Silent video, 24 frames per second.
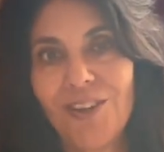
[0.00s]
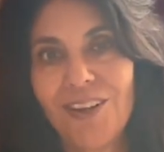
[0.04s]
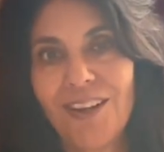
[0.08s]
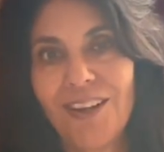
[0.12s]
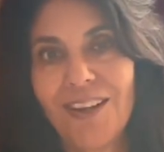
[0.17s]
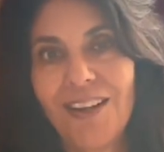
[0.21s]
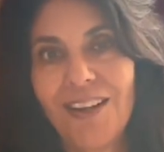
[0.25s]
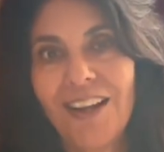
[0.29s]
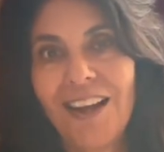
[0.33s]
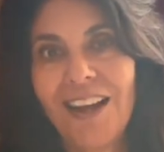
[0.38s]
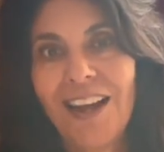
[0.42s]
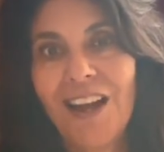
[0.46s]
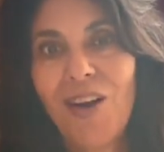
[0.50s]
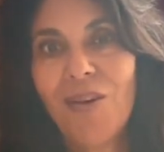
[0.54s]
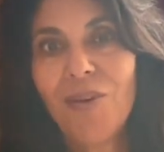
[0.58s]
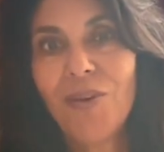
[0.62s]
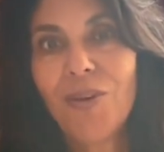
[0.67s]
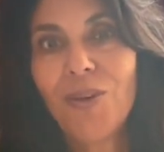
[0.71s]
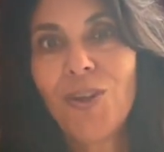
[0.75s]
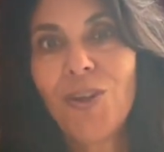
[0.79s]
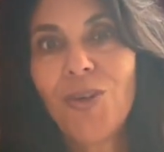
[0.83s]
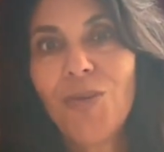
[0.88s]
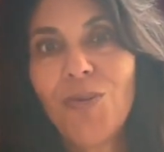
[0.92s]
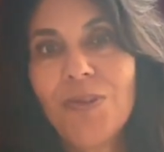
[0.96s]
and how
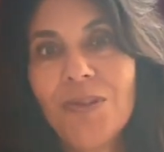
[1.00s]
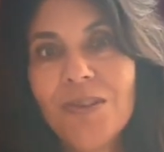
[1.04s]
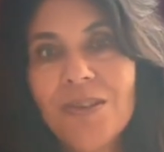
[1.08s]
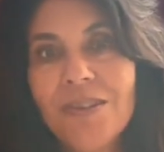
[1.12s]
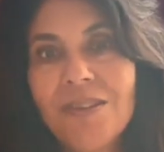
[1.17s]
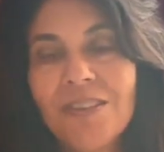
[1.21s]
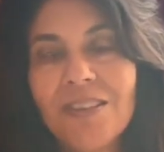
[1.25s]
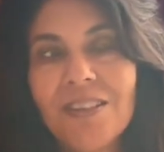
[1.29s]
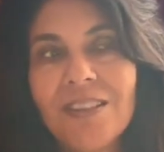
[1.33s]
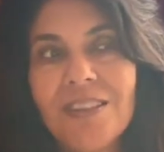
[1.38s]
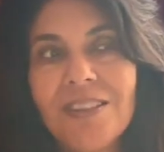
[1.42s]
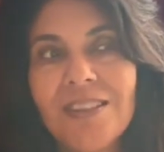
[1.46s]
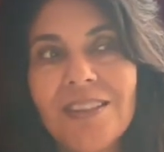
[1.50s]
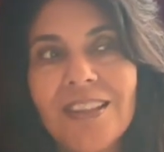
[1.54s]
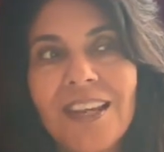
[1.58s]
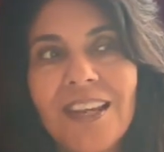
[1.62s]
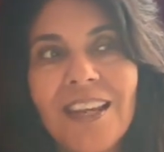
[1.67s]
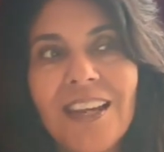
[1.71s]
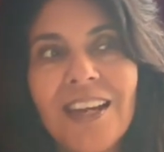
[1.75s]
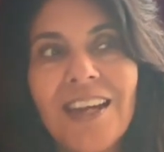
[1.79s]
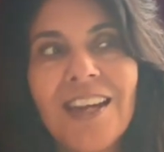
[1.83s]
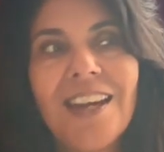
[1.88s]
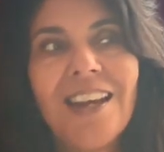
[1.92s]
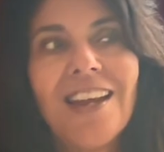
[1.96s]
humans can
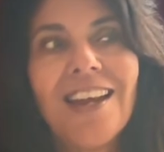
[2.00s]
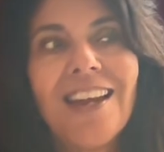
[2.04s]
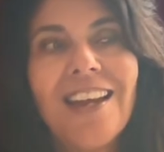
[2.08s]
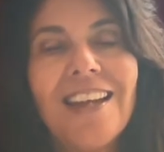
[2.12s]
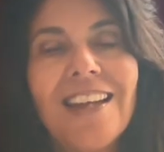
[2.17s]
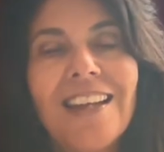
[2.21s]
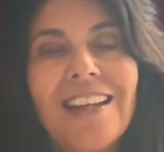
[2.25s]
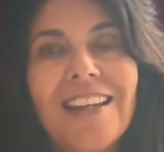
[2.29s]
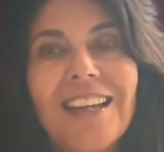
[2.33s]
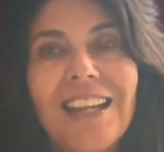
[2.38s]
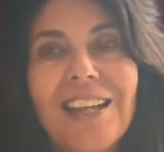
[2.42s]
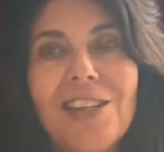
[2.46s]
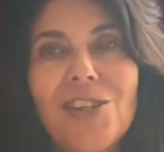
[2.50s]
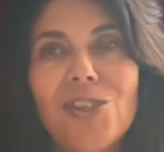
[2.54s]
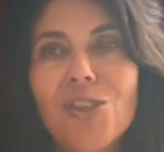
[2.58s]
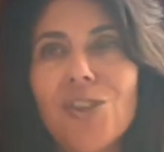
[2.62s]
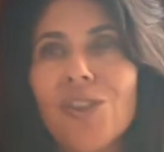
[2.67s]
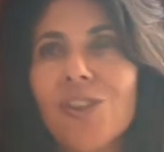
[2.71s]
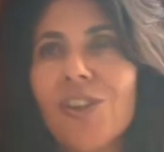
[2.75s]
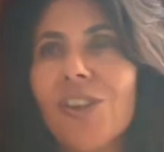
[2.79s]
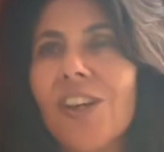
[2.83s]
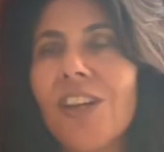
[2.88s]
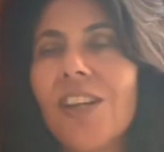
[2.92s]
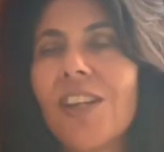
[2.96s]
take
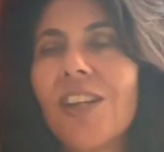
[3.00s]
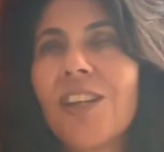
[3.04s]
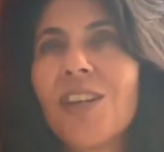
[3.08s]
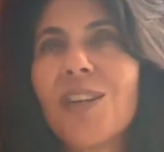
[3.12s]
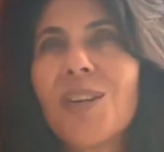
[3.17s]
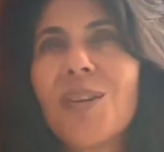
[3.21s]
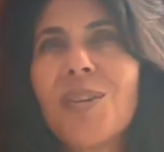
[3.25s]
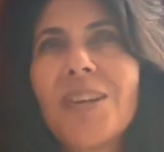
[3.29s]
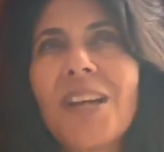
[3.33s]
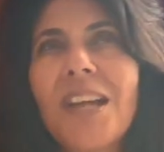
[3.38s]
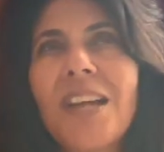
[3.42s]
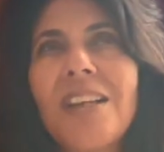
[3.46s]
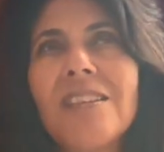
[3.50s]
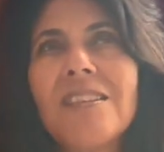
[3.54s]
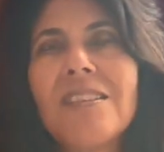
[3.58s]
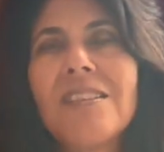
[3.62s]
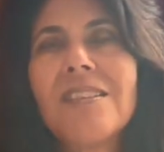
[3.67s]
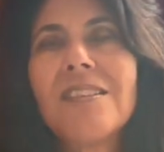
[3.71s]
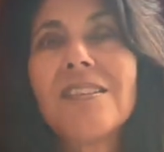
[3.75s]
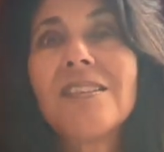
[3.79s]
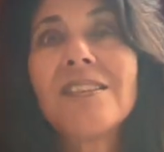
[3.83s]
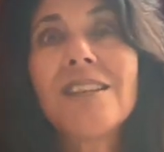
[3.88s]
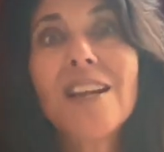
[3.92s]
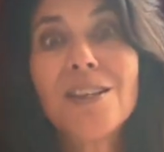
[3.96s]
nature and create
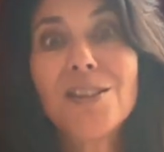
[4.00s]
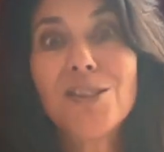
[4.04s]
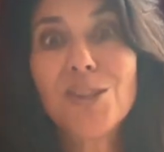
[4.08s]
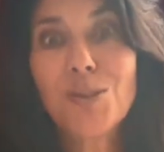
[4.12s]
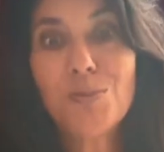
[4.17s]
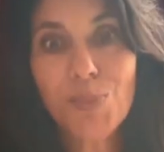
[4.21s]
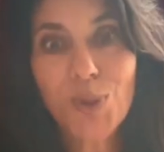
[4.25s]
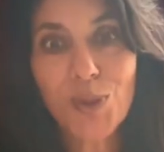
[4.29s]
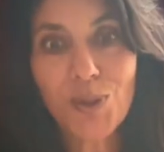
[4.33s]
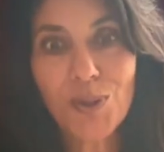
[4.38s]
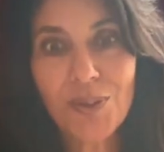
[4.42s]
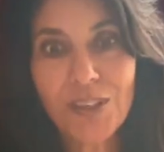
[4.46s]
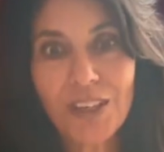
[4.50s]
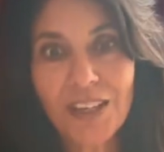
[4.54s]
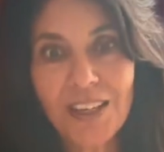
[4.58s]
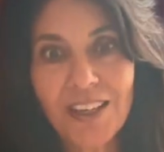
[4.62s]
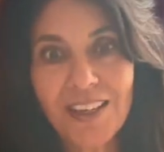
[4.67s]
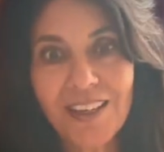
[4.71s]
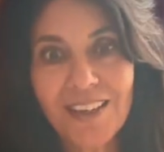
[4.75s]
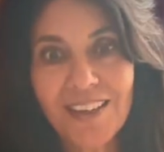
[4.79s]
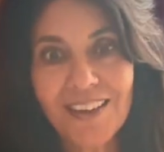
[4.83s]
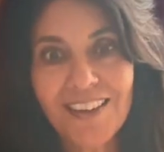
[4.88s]
such beauty.